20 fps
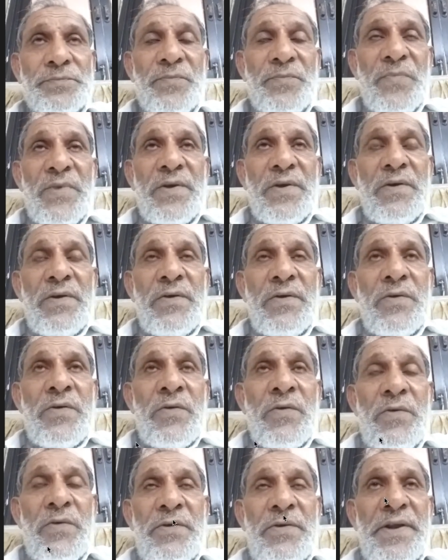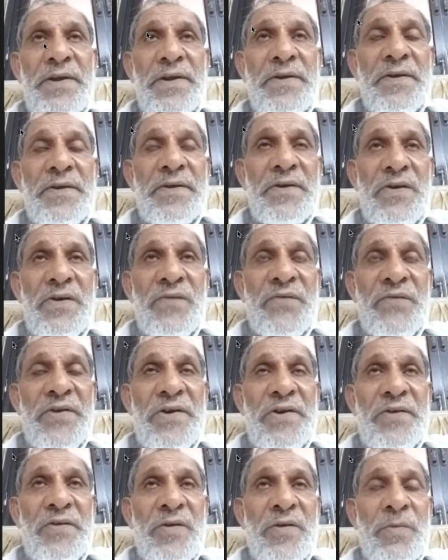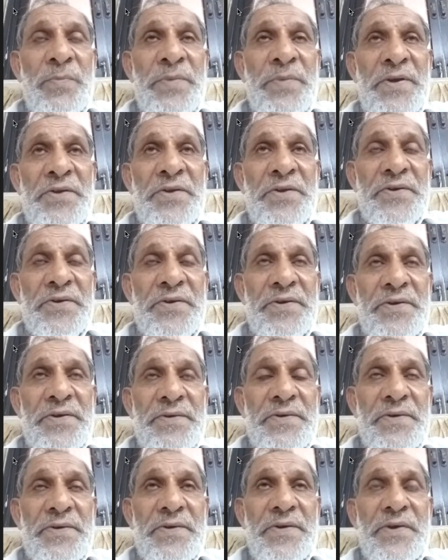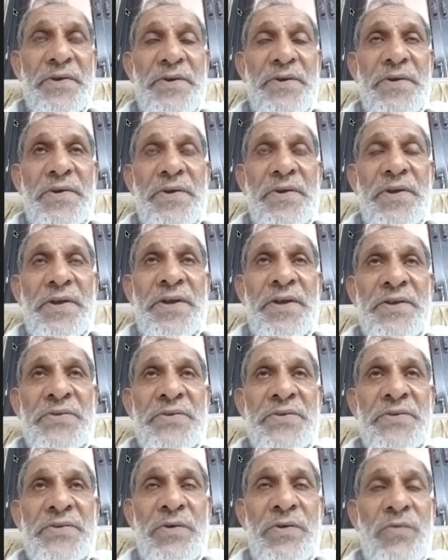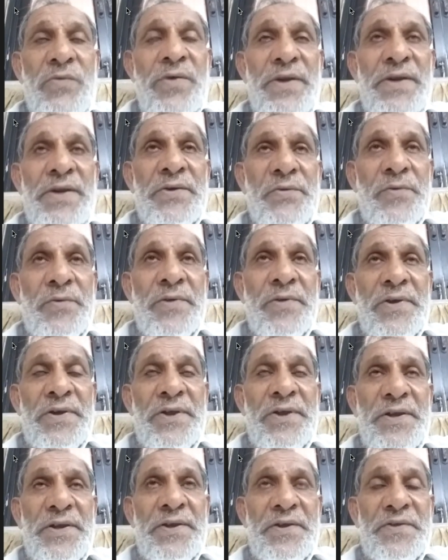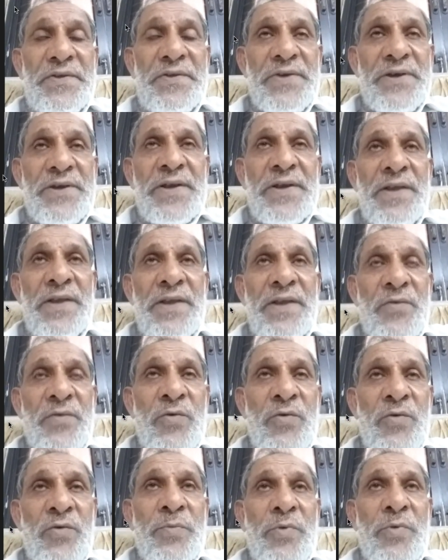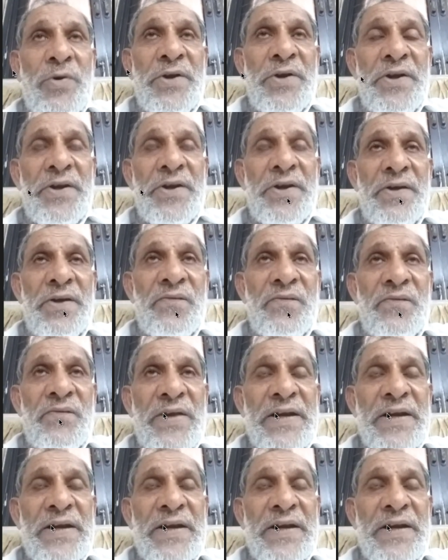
Chronic renal failure patient is not going to release erythropoietin factor.